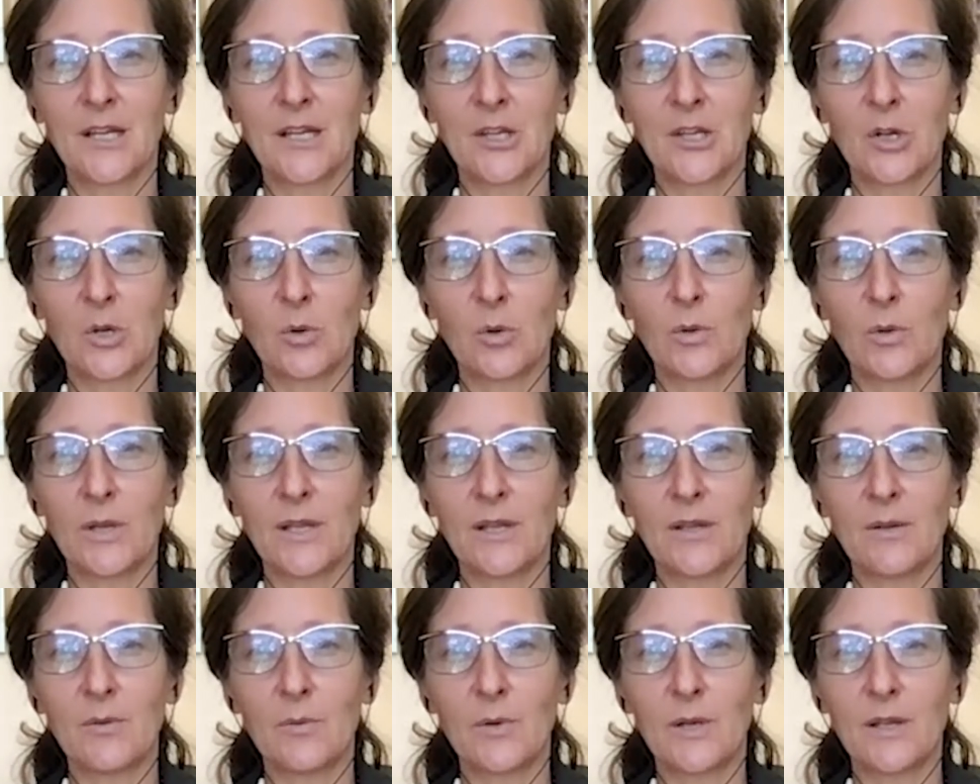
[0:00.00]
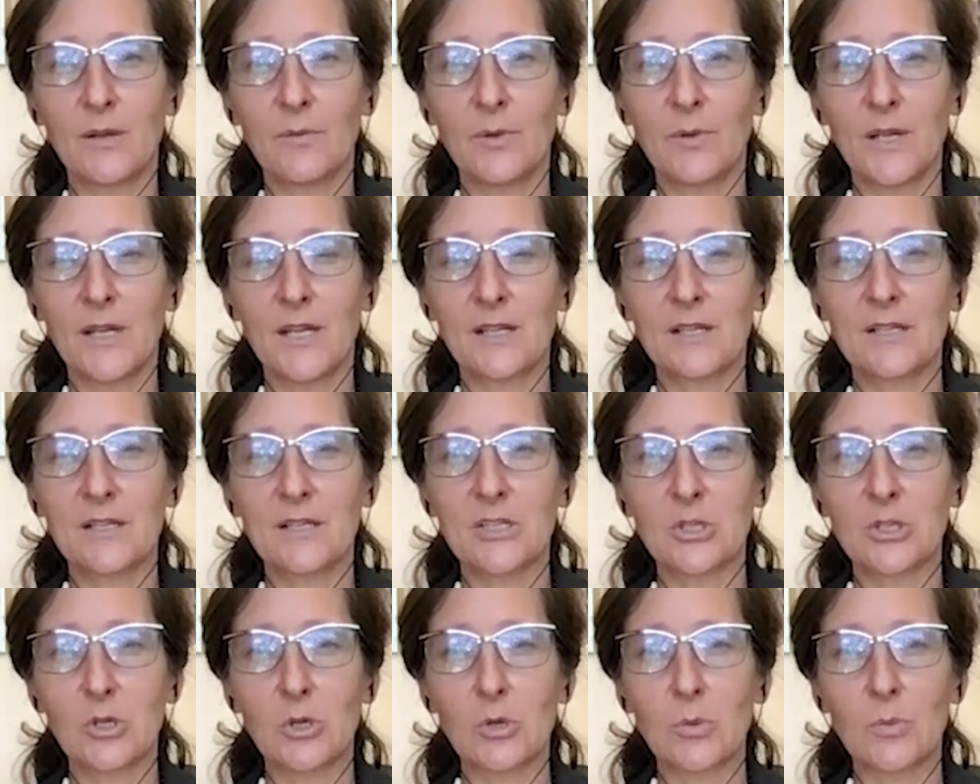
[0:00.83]
We
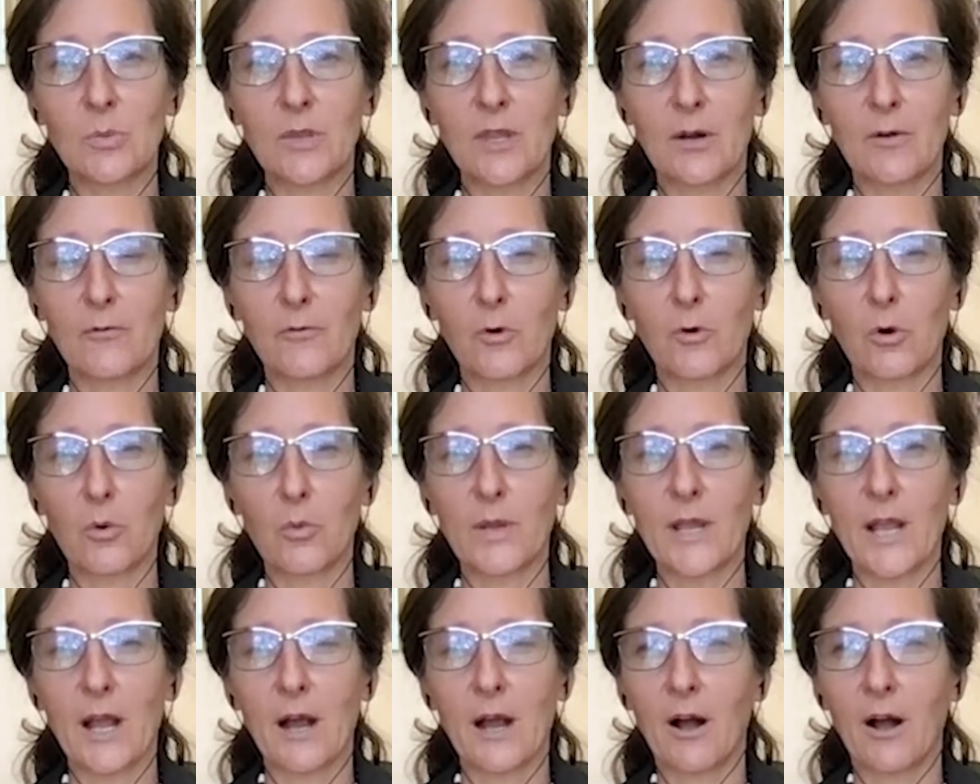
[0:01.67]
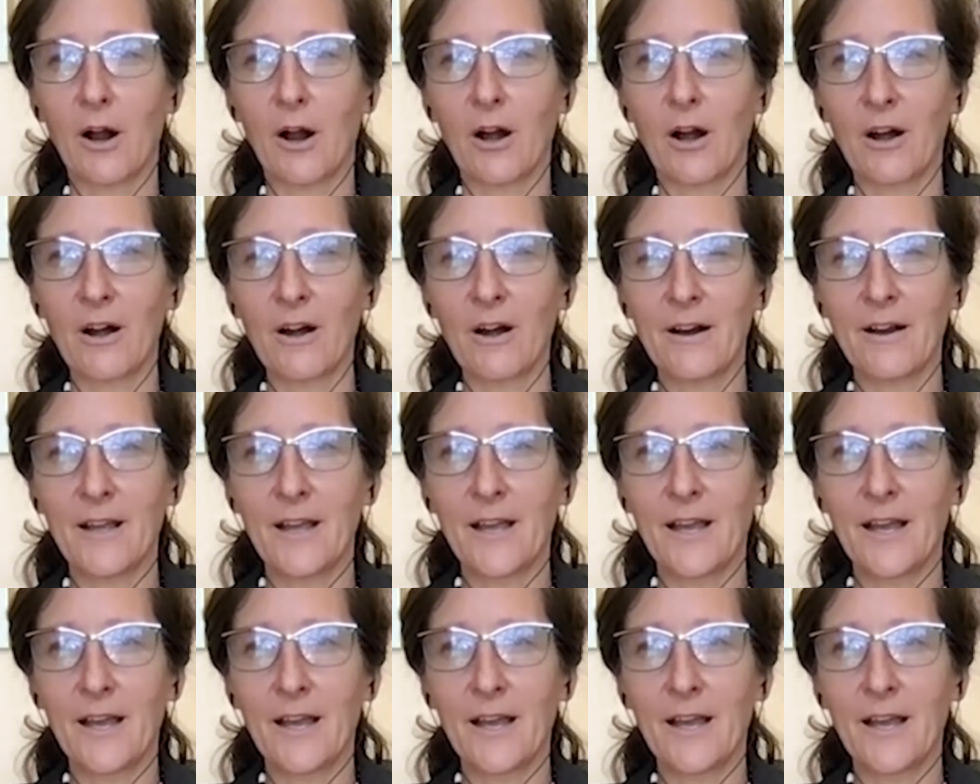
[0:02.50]
consume, therefore we are,